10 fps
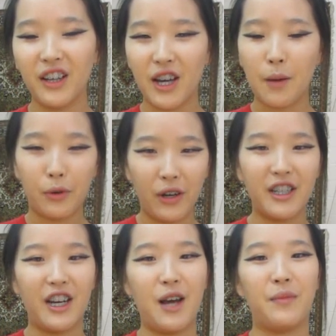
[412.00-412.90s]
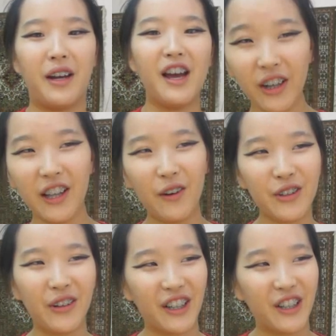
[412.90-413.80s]
and pointed at me. Yeah, that was
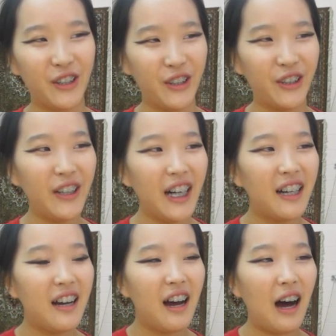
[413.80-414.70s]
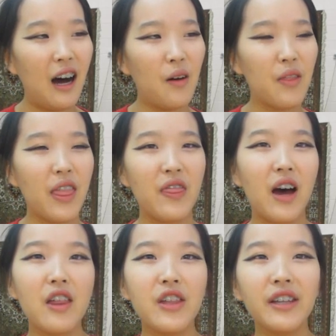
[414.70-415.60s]
really cool.
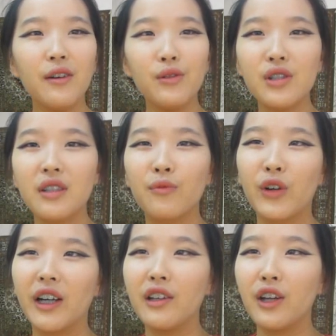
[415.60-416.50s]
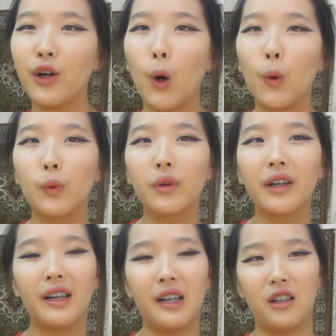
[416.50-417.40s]
I think that was really the
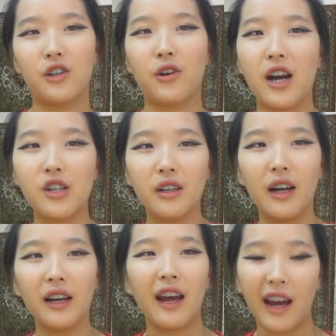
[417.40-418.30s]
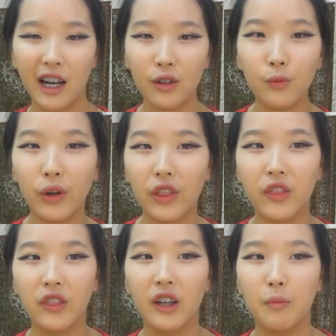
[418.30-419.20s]
only interaction I had with
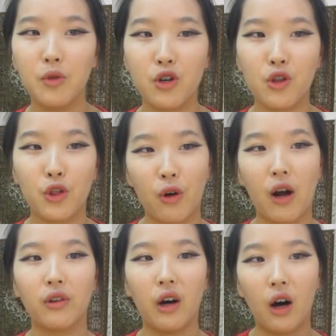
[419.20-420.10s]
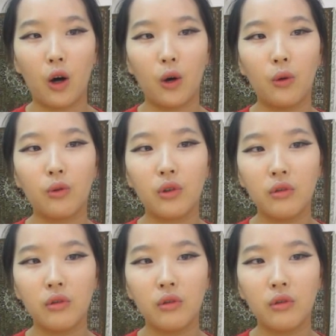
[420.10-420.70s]
them throughout the whole